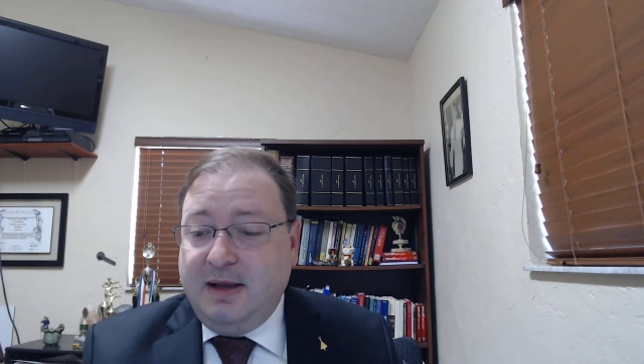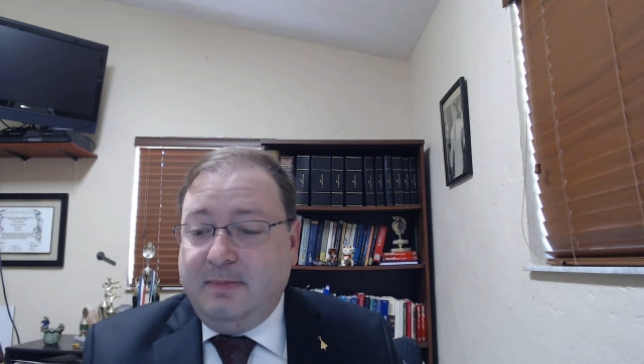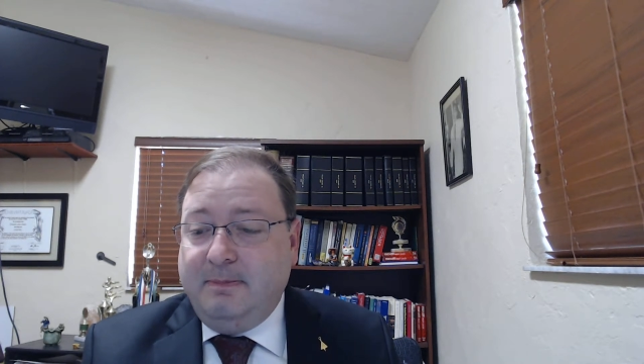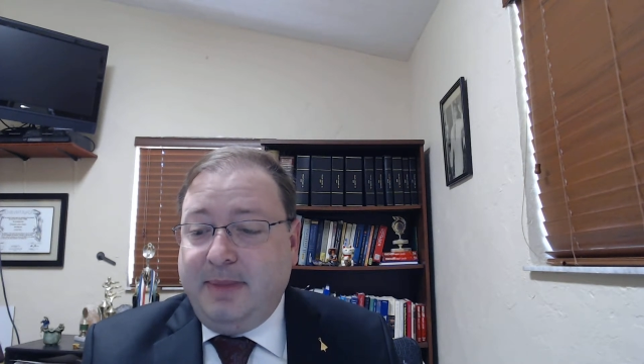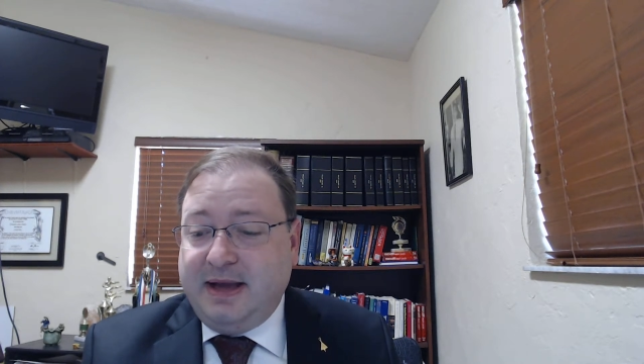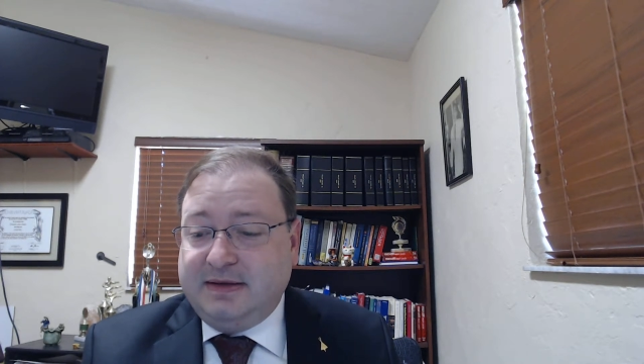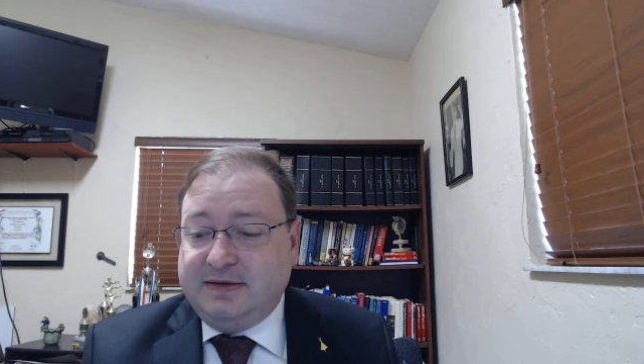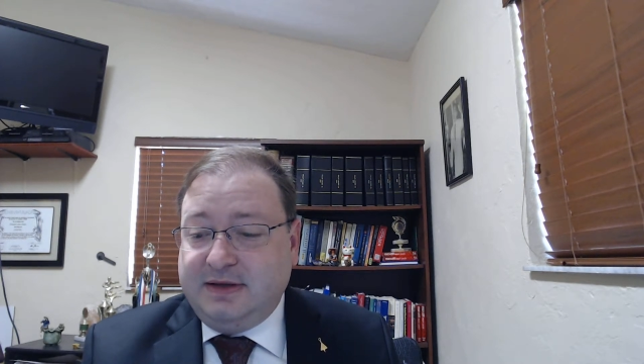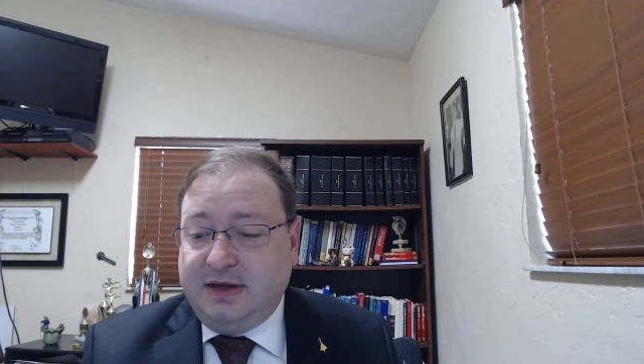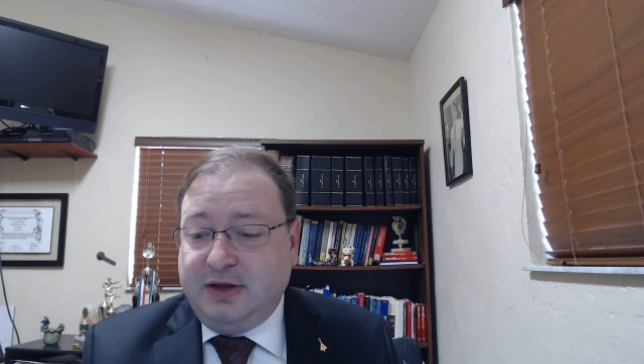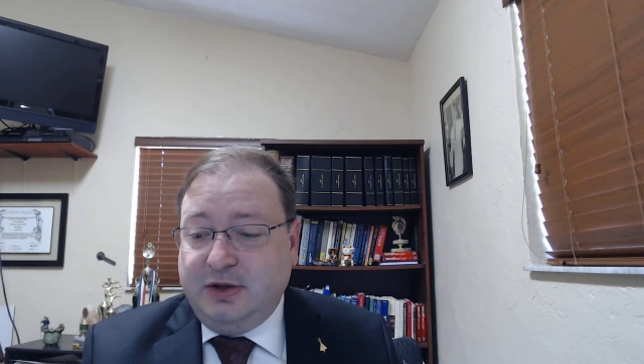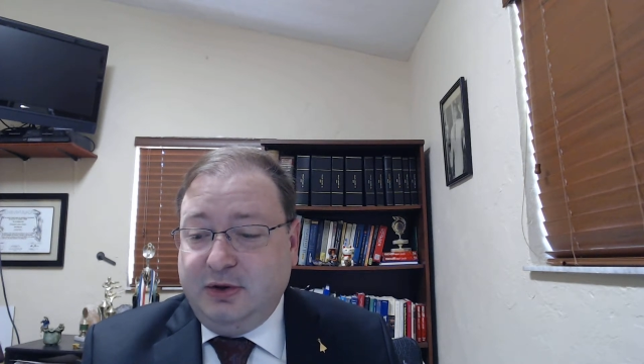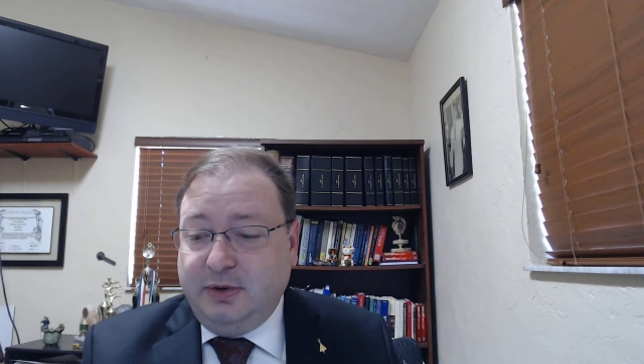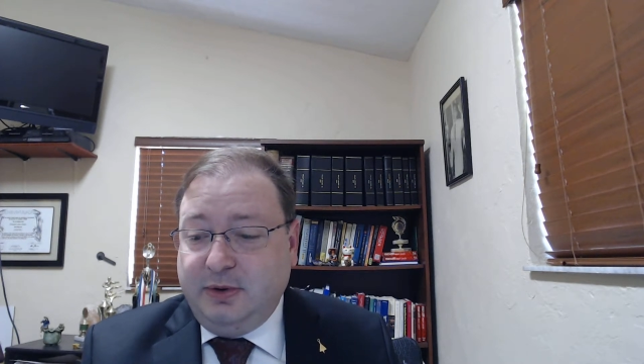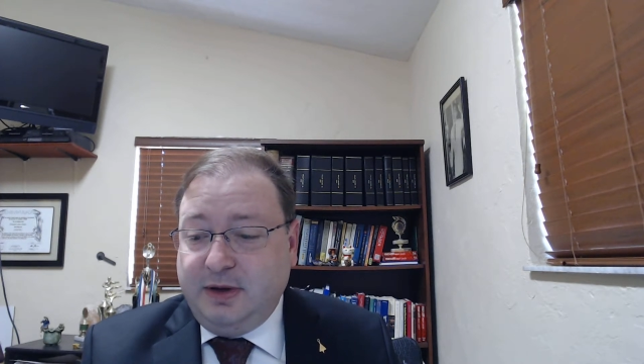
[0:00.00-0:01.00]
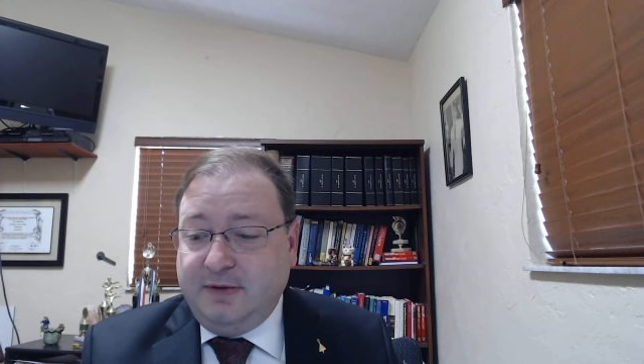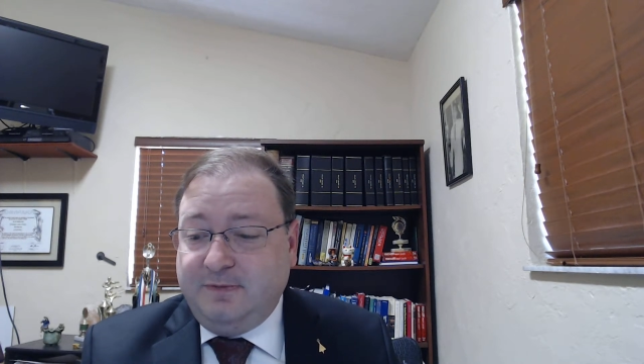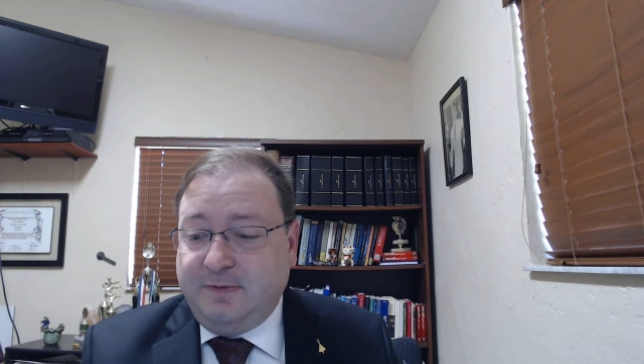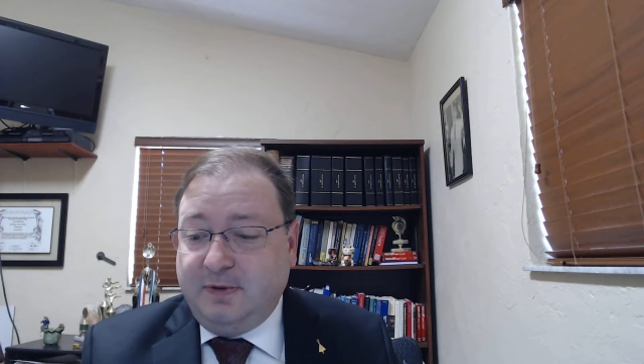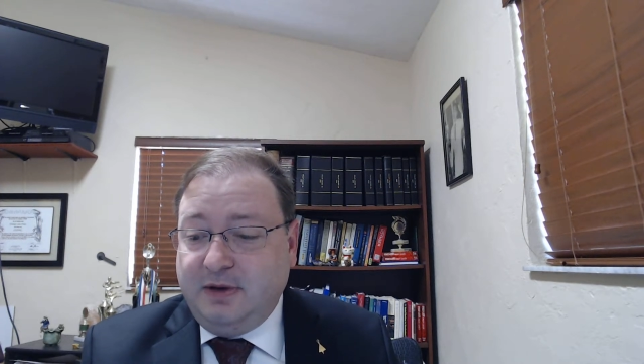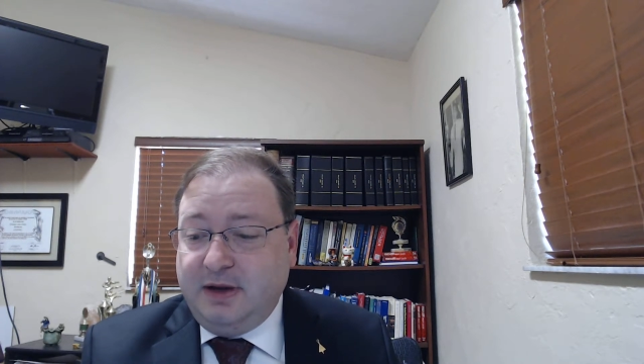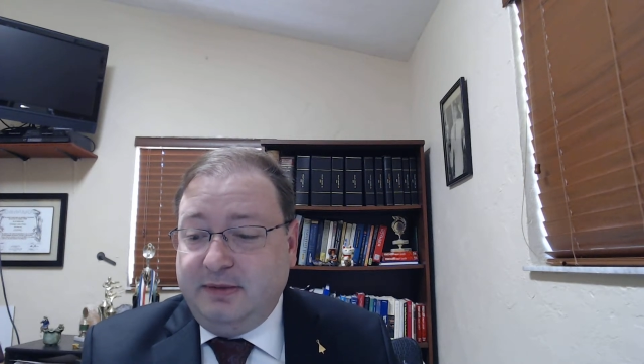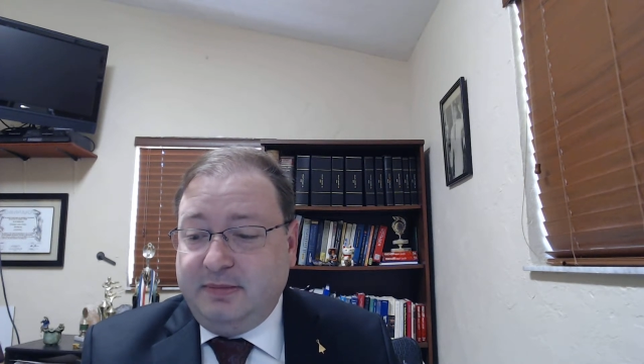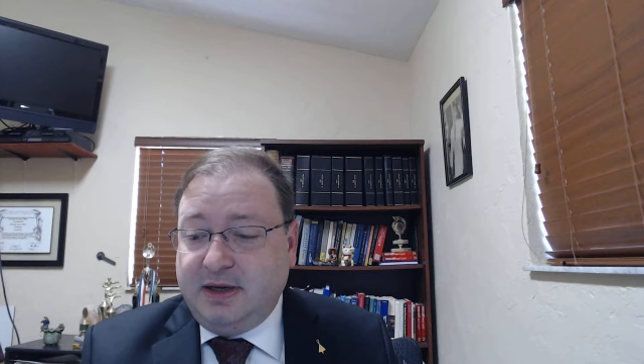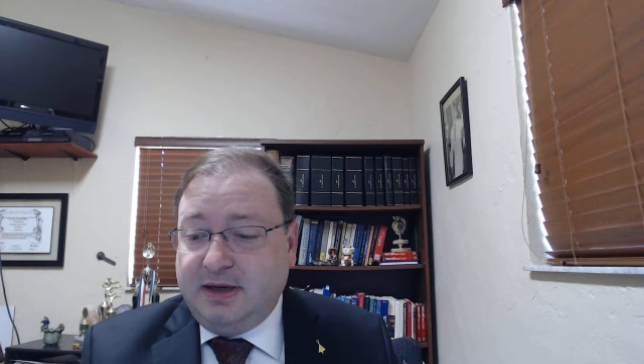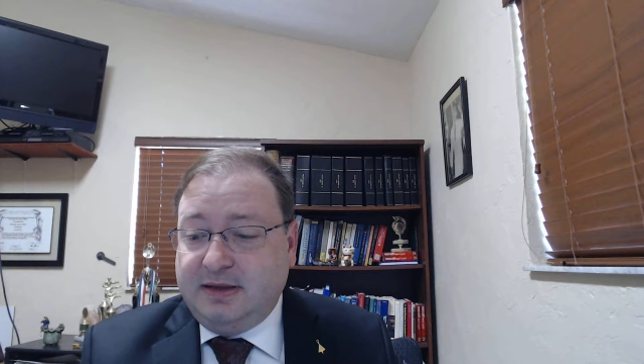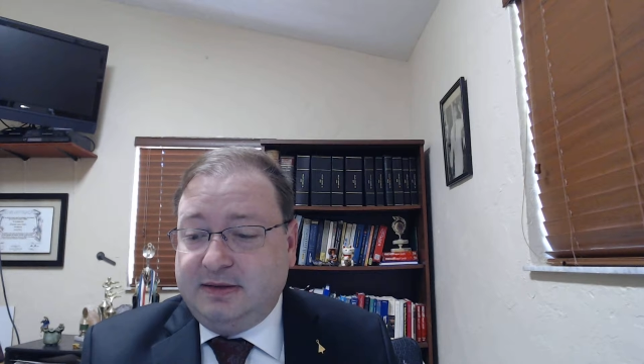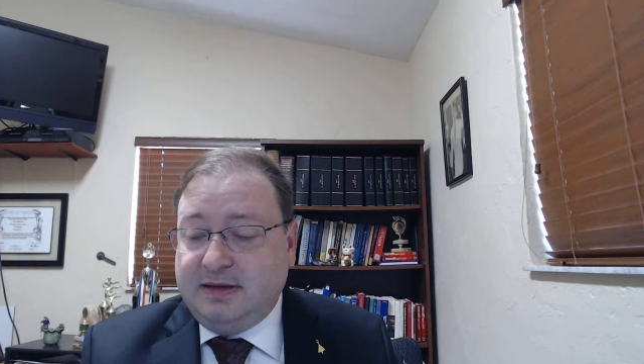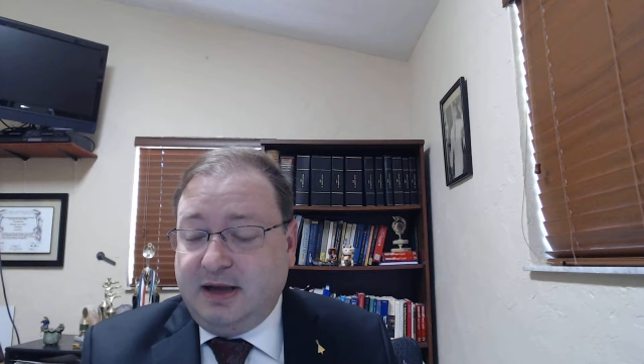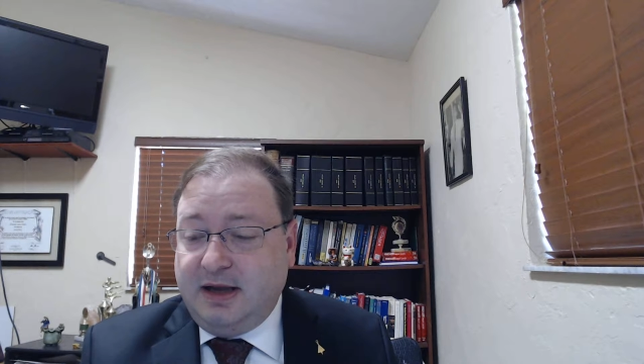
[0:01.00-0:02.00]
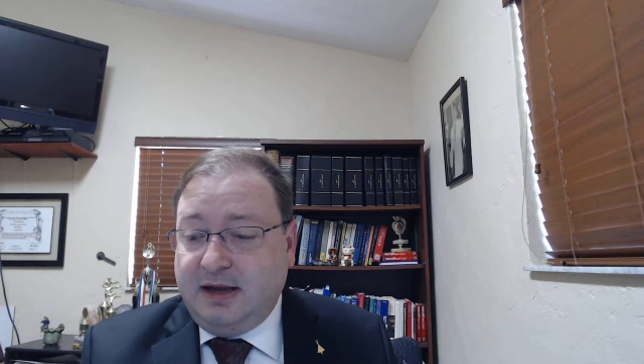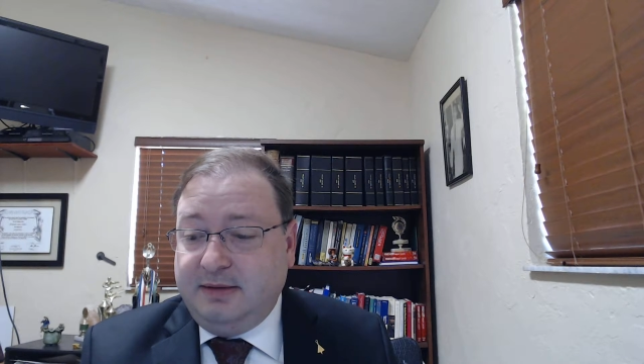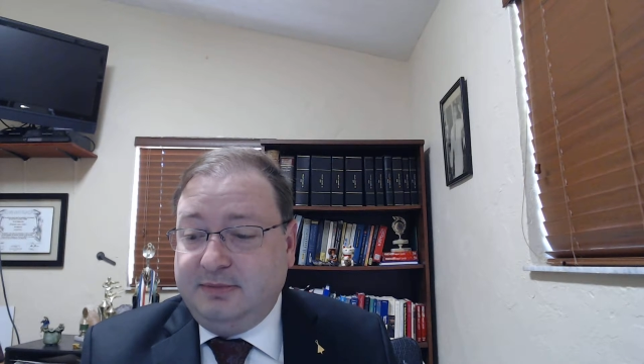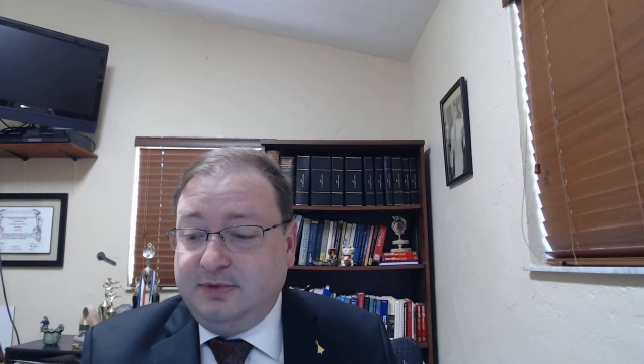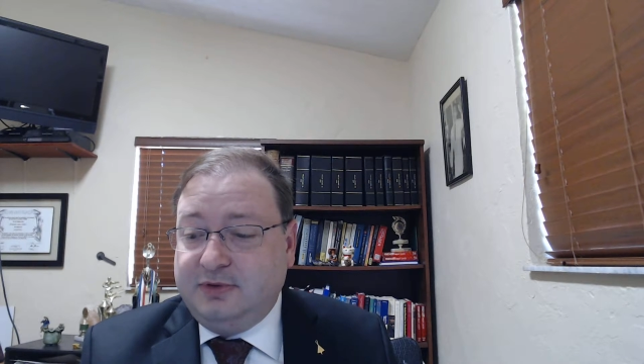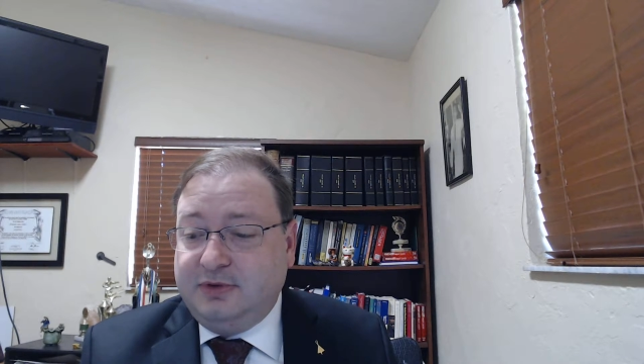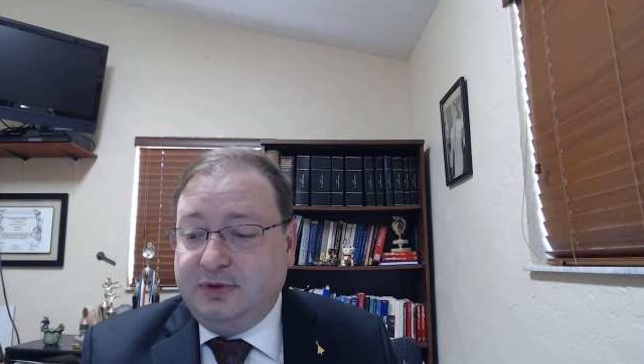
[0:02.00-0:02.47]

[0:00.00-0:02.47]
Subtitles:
by securing for limited times